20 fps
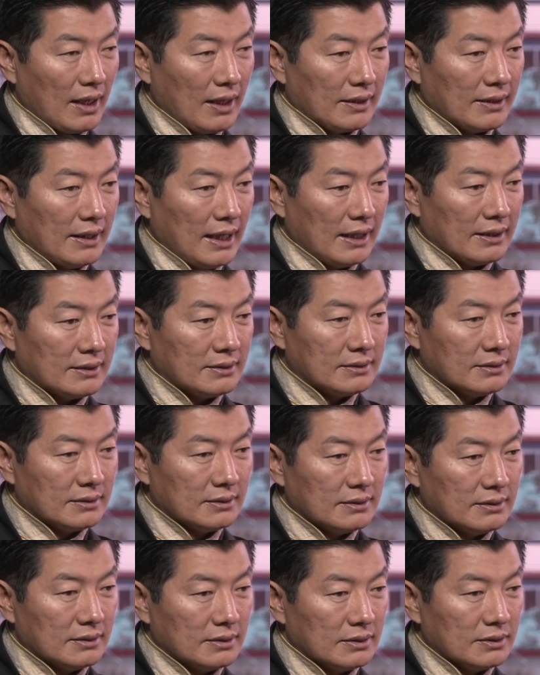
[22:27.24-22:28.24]
that
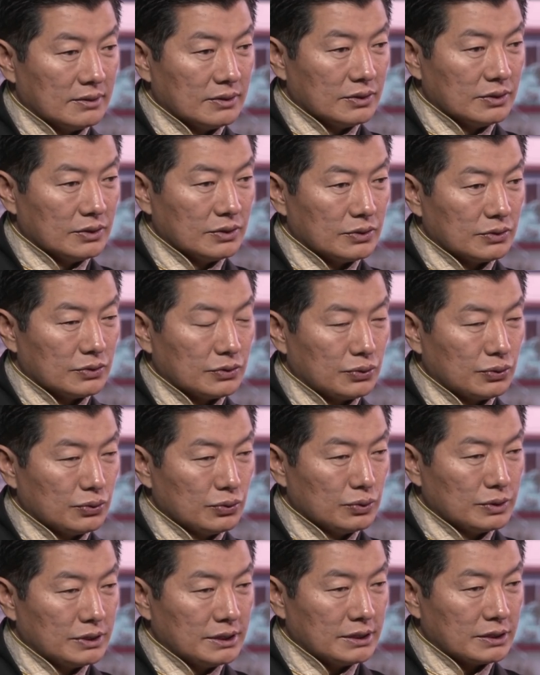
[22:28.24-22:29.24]

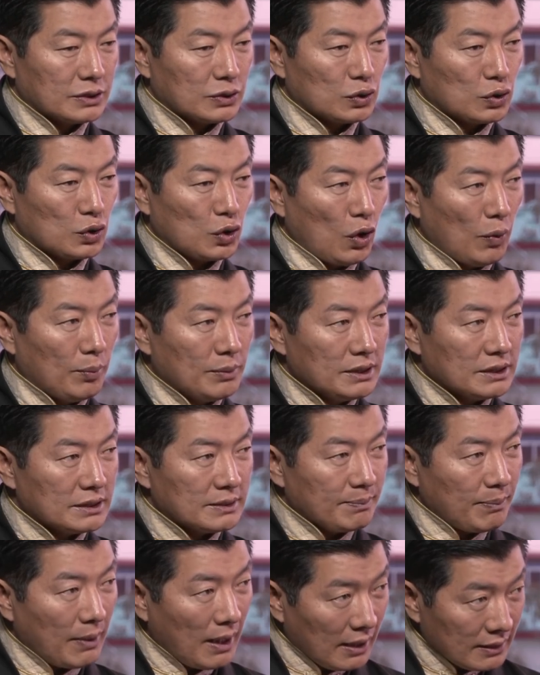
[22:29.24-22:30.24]
through this
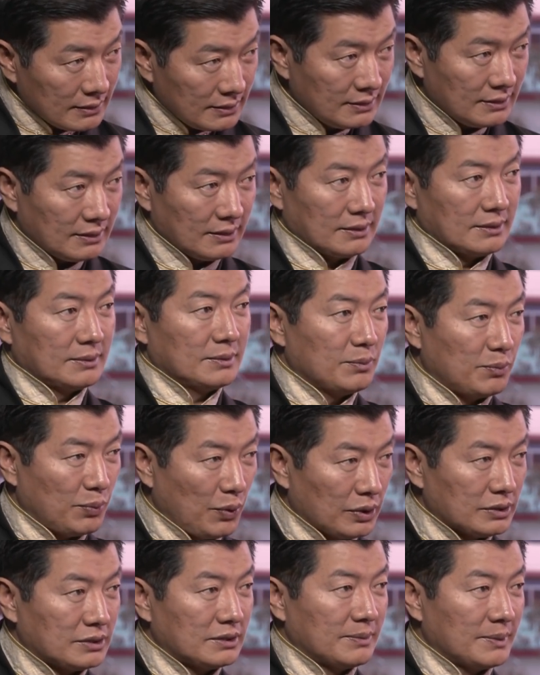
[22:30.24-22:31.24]
Communist Party
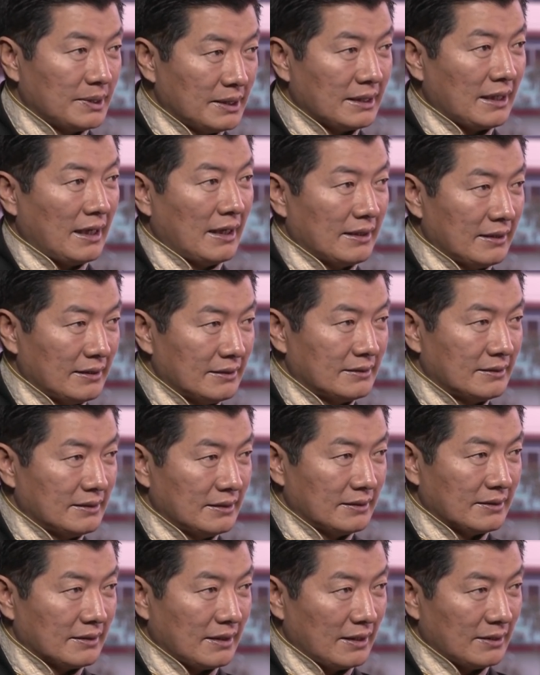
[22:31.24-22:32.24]
process of reincarnation
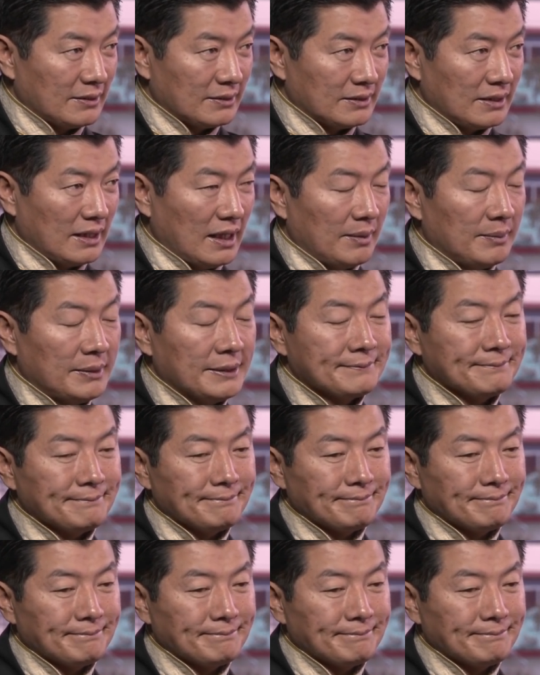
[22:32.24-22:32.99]
Lama,